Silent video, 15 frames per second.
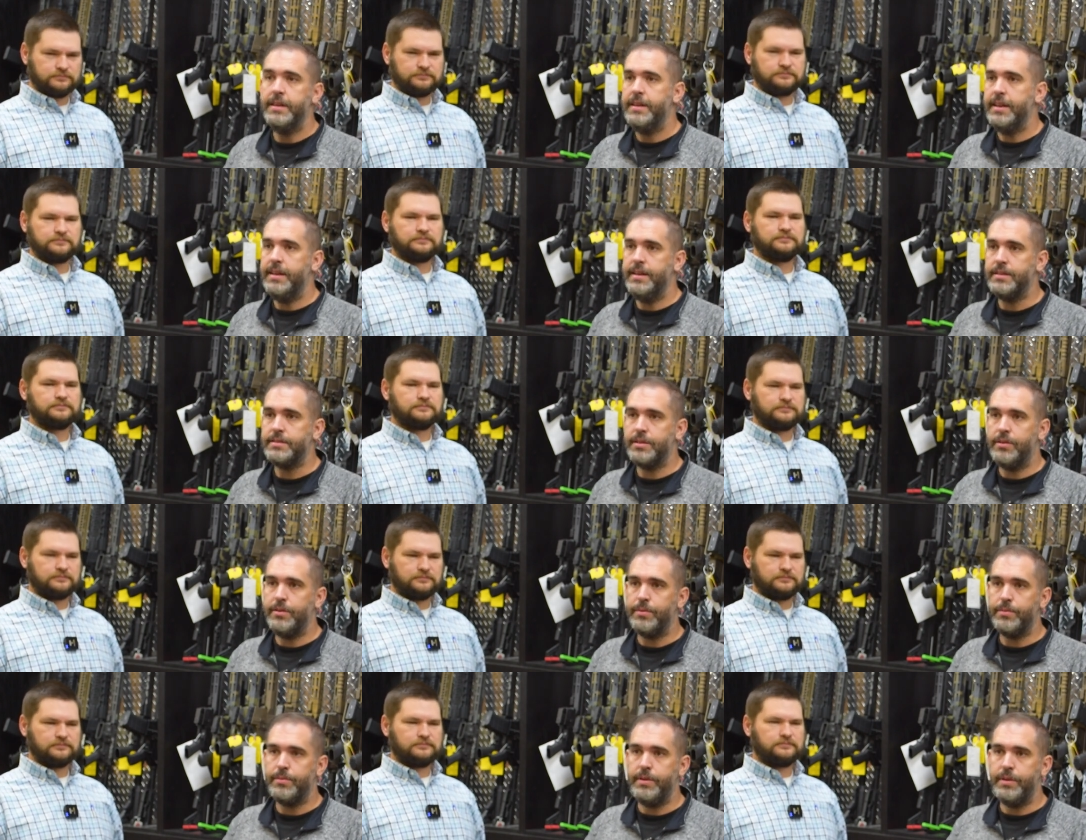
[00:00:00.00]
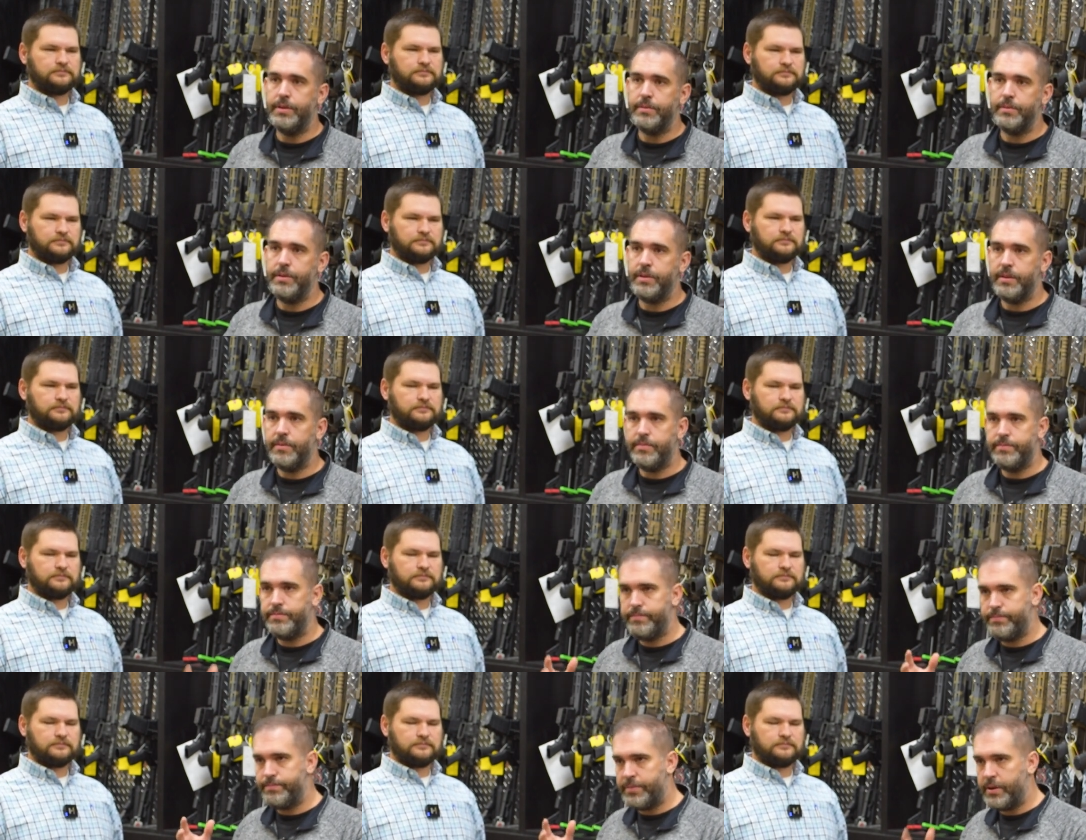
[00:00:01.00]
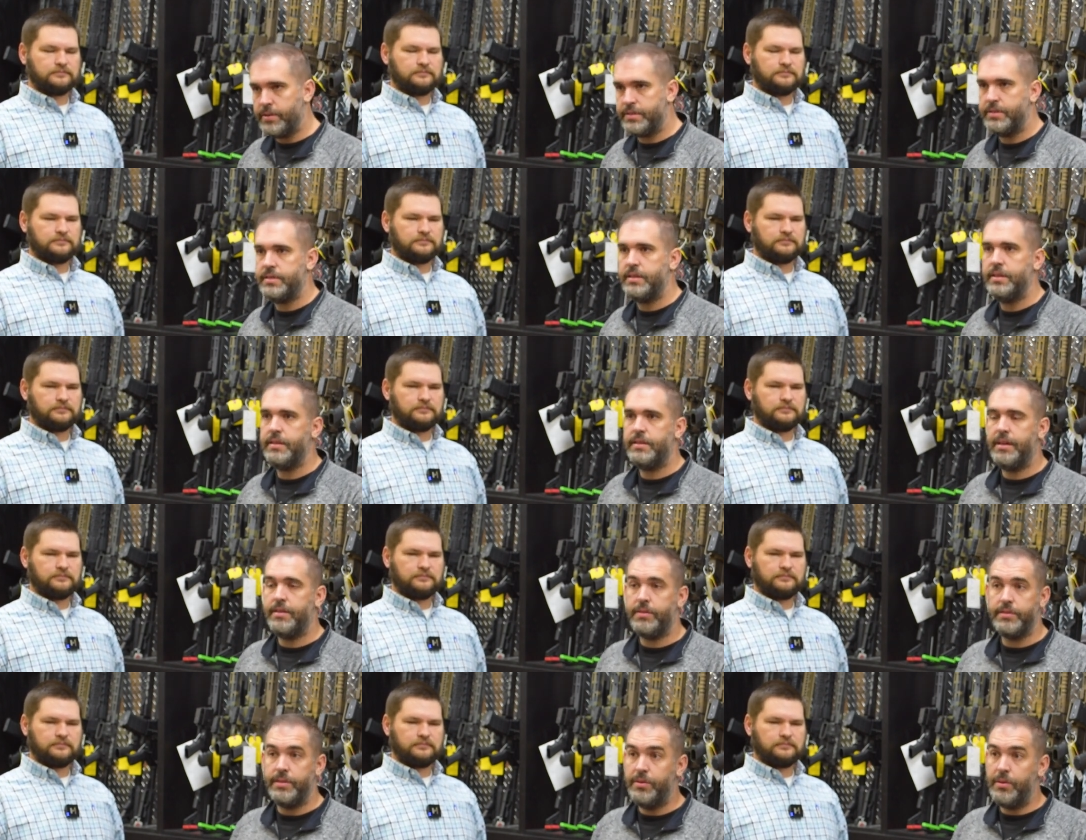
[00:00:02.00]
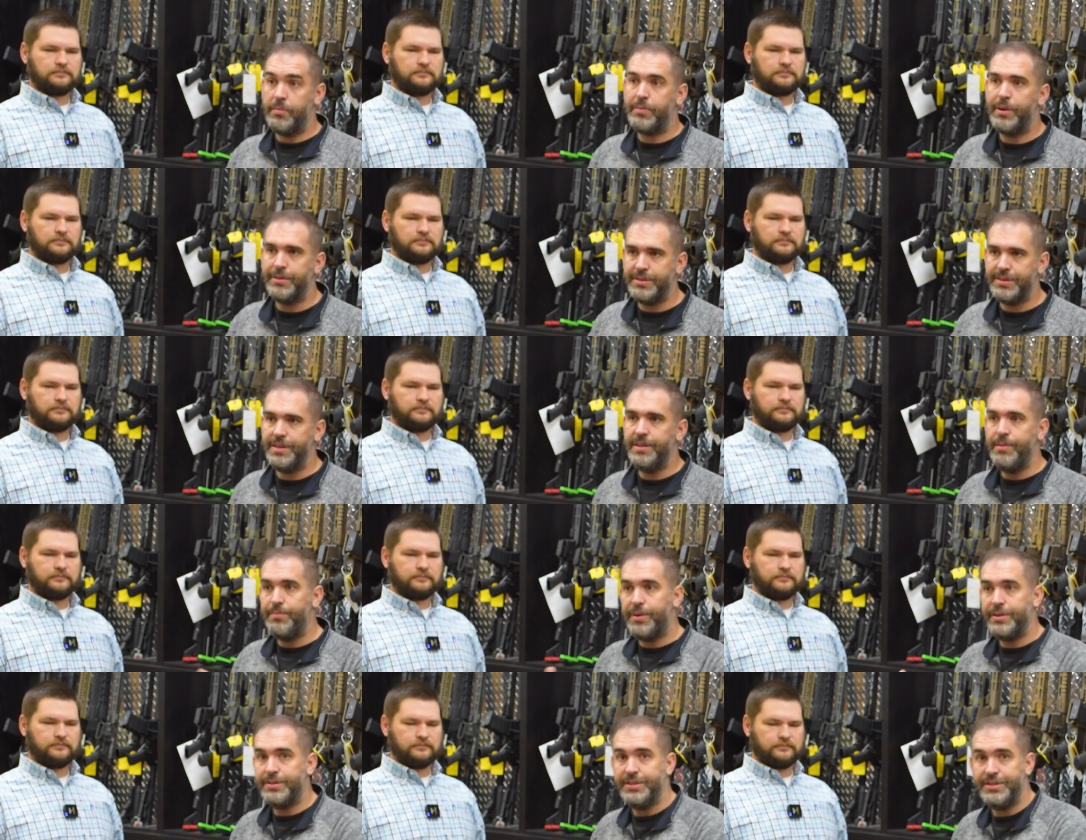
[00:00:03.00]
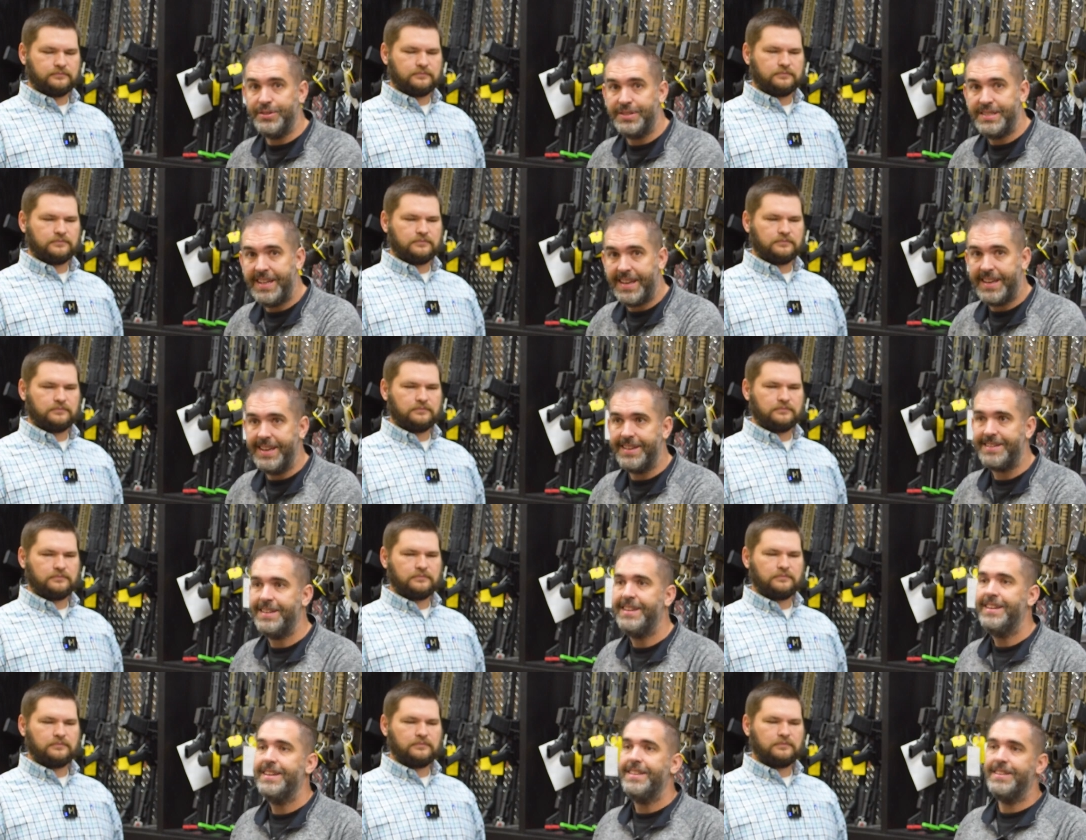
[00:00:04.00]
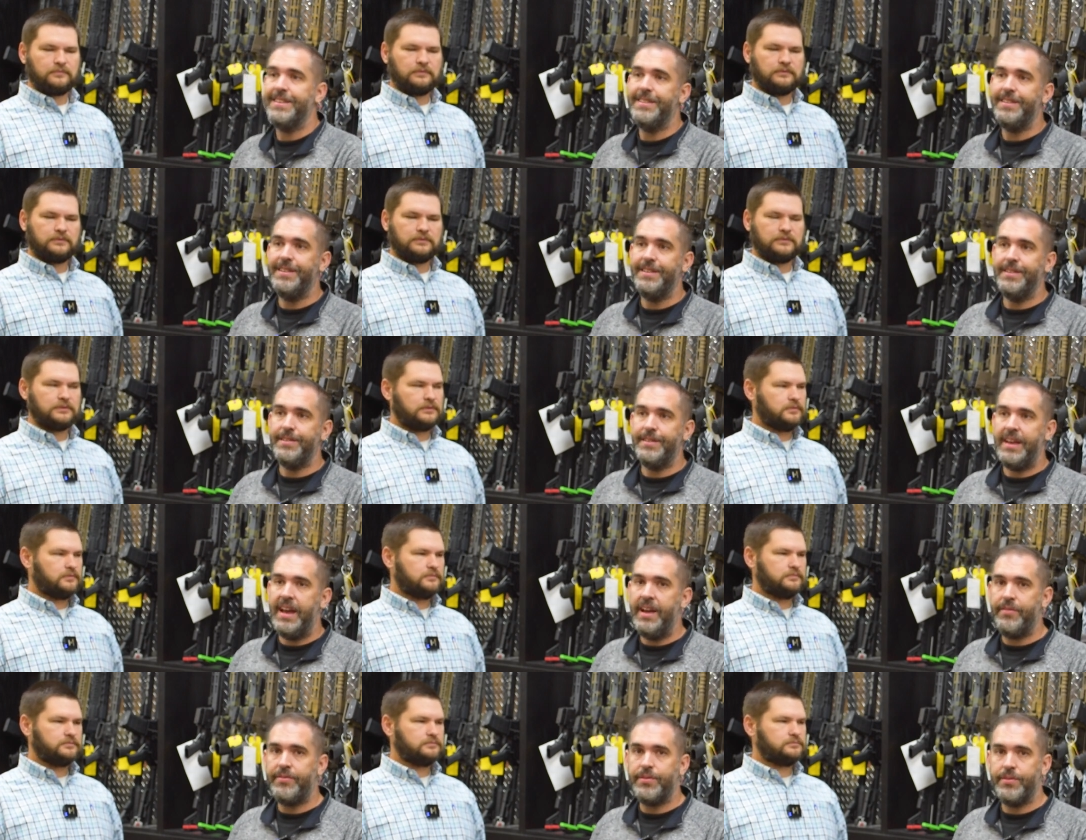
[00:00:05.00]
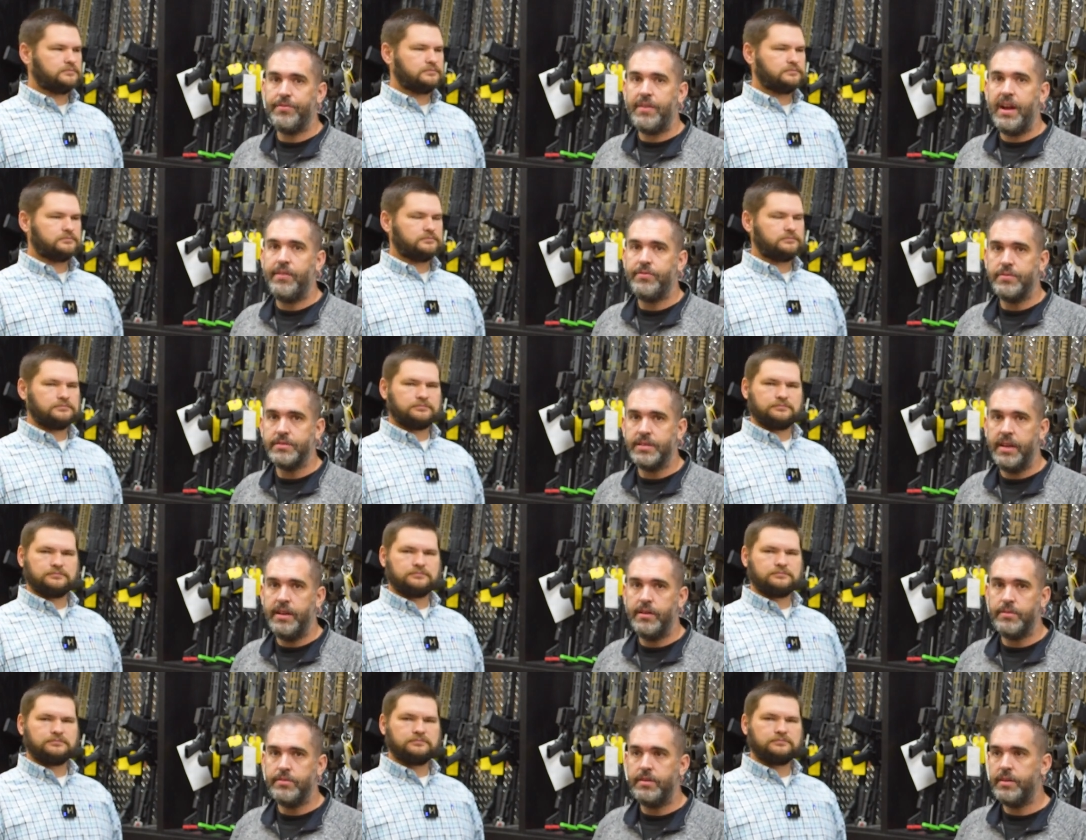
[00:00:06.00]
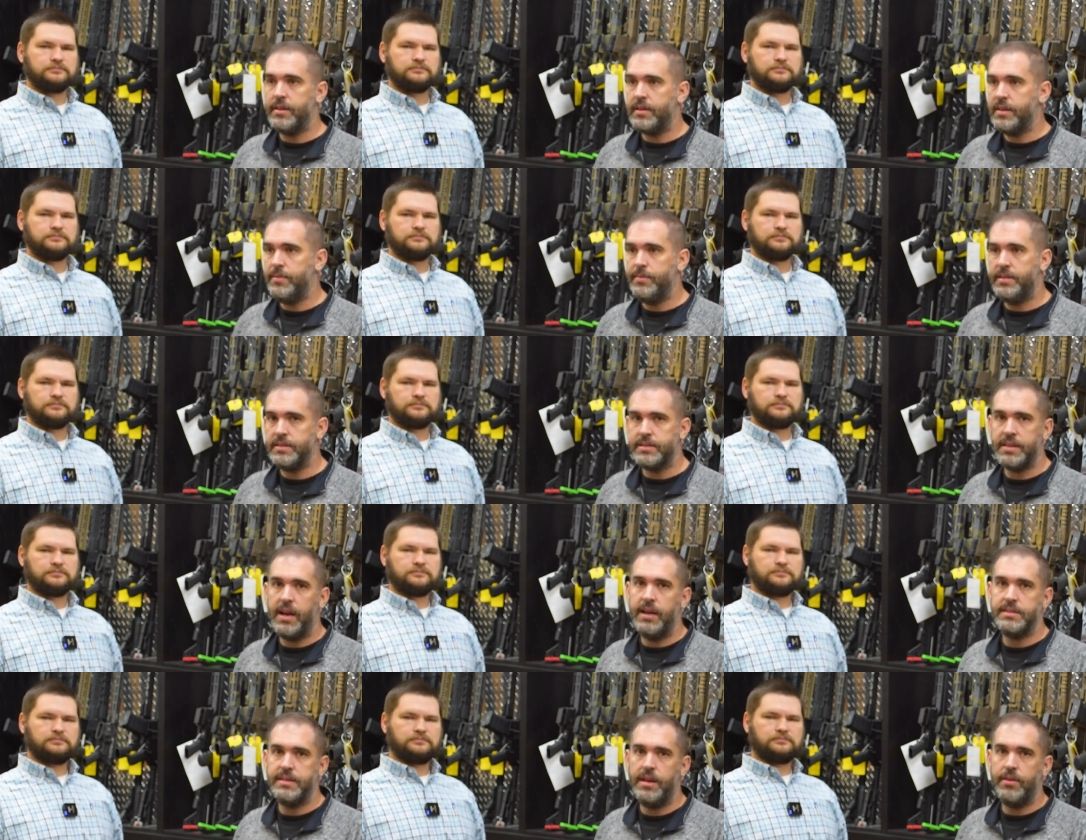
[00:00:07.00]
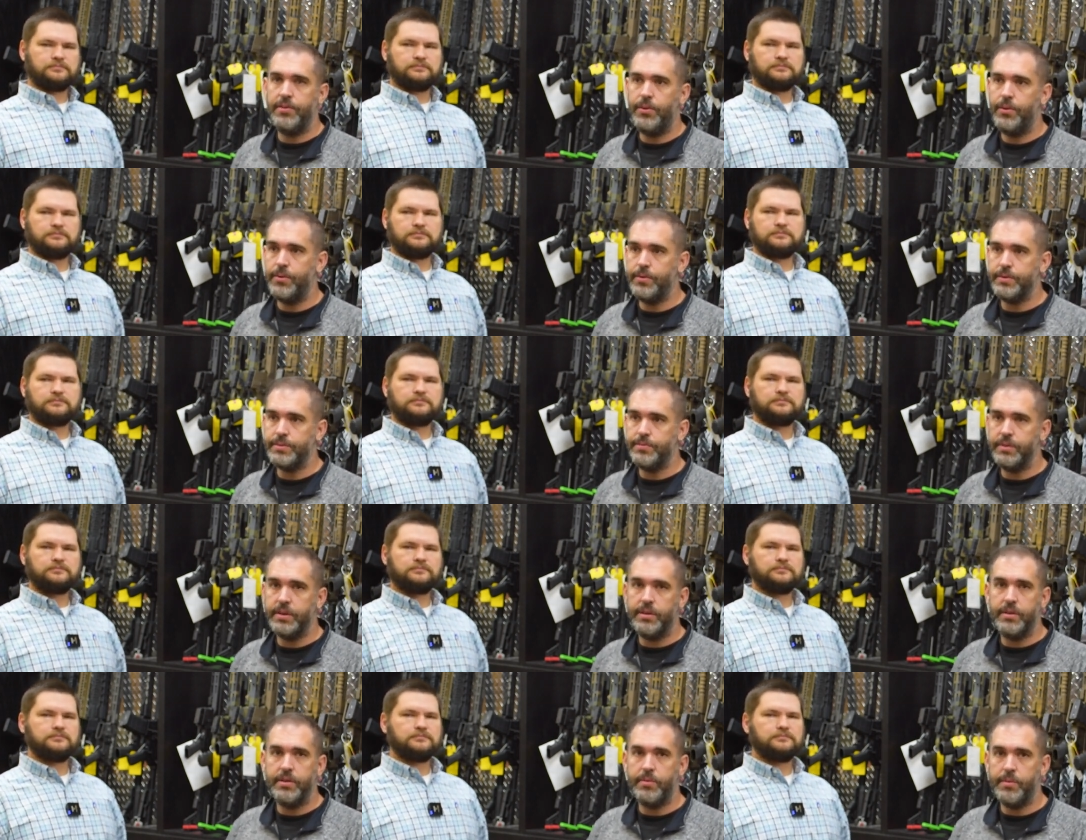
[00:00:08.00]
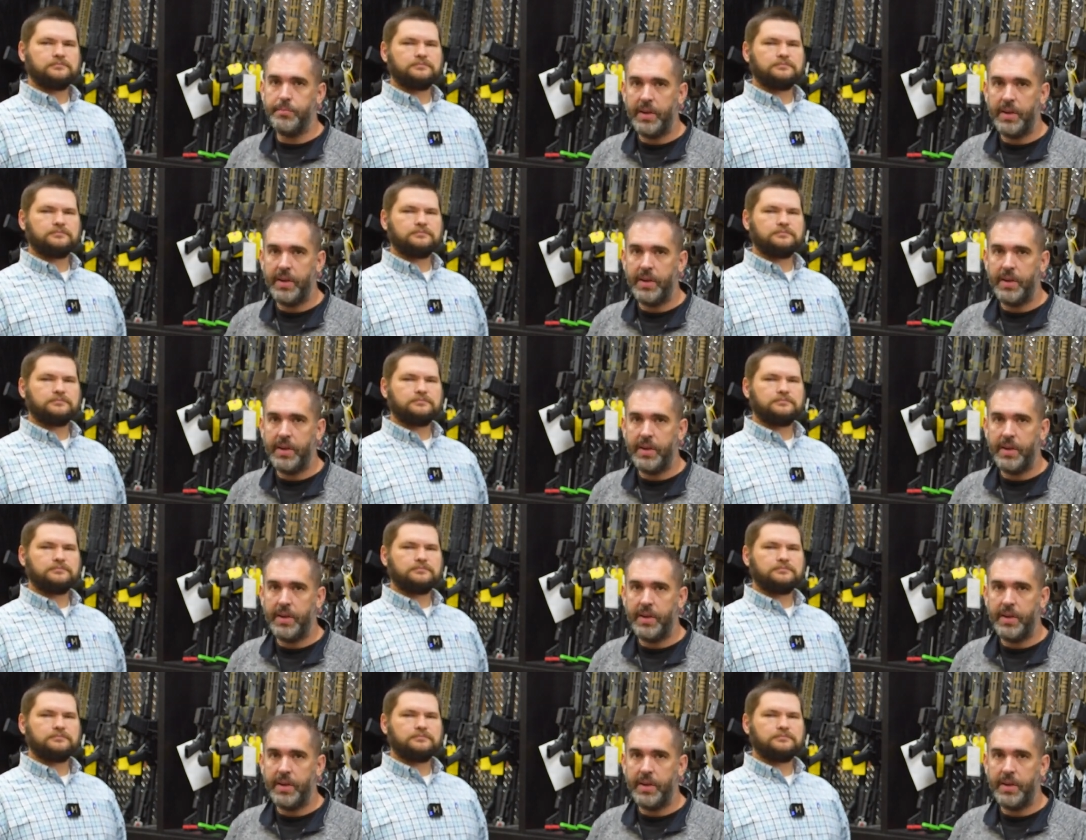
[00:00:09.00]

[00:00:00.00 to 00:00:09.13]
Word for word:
Speaker 1: And so, you know, you're going to purchase it, or you don't purchase it, you purchase your ticket, and then after the raffle is held, you're going to come into Scott's Outdoors. We're going to do the